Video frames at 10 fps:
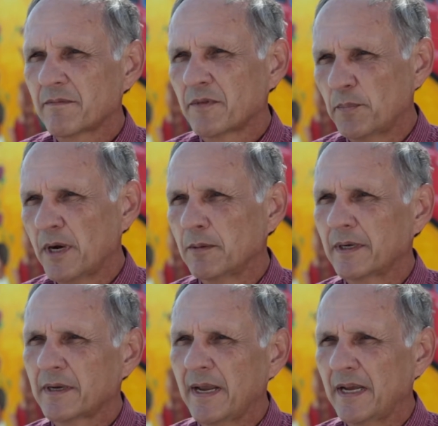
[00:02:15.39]
the
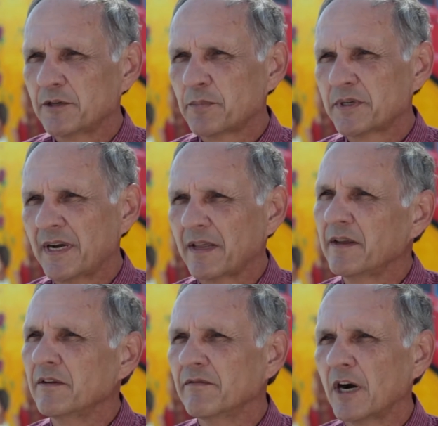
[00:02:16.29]
public and to protect
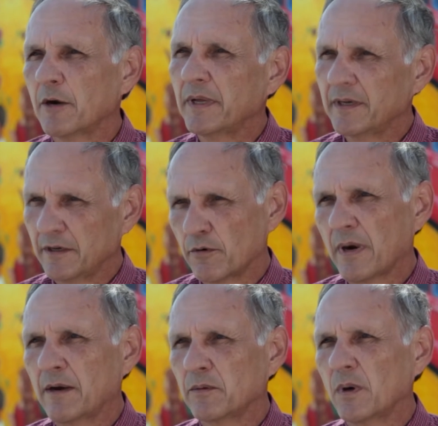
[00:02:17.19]
the environment and
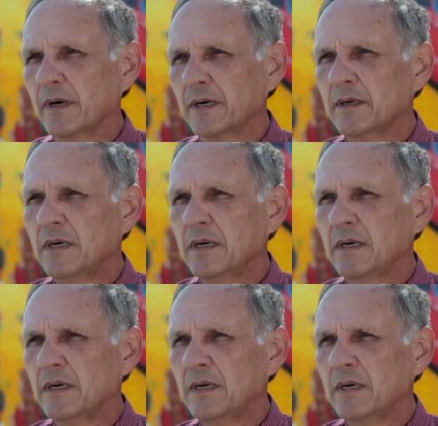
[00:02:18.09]
groundwater.